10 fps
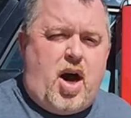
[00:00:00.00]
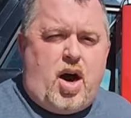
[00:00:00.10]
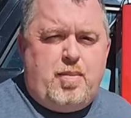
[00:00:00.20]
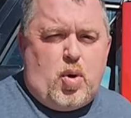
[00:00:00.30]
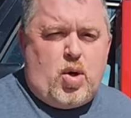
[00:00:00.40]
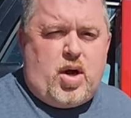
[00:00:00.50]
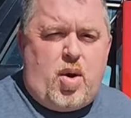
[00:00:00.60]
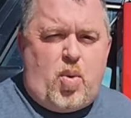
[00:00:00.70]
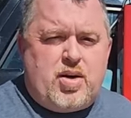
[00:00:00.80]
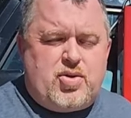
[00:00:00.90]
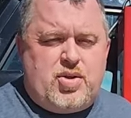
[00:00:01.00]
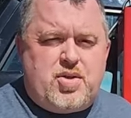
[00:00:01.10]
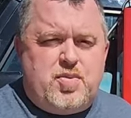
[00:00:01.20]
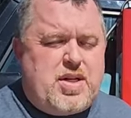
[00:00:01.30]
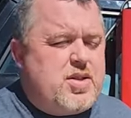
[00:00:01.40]
onboard hot water
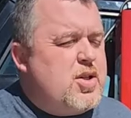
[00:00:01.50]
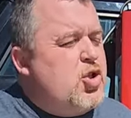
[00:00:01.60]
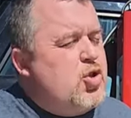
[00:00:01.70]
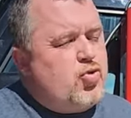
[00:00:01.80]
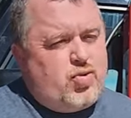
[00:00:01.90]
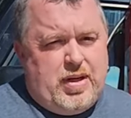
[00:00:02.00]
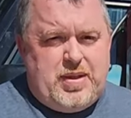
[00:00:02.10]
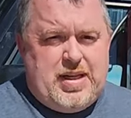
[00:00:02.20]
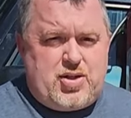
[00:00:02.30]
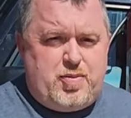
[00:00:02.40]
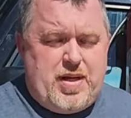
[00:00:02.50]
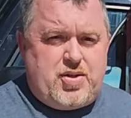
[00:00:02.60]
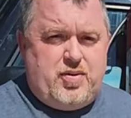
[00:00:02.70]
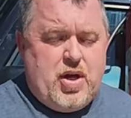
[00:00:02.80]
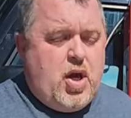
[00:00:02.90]
systems as extremely
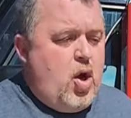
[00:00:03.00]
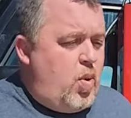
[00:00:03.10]
expensive.